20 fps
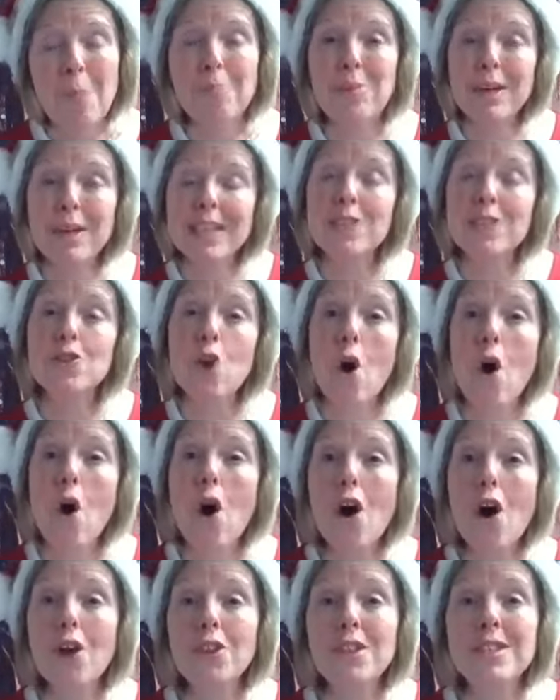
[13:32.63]
but it's
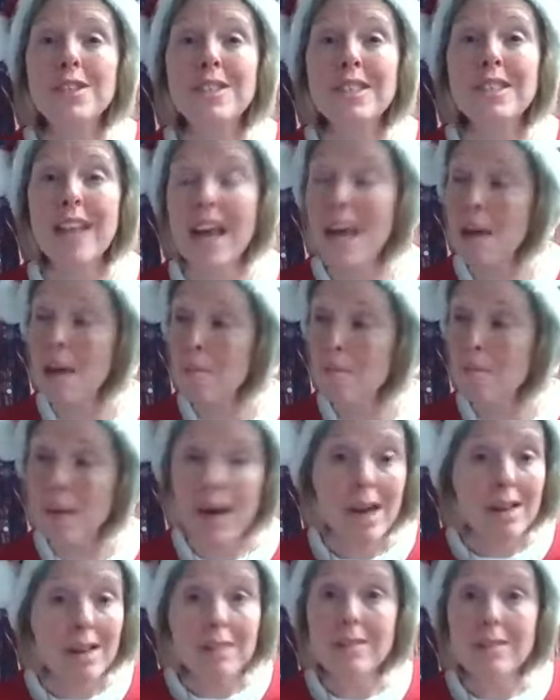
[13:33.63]
all the
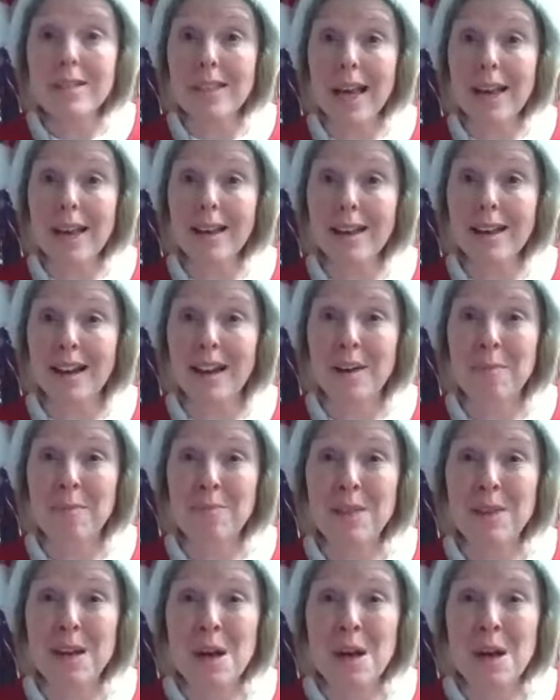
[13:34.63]
same Santa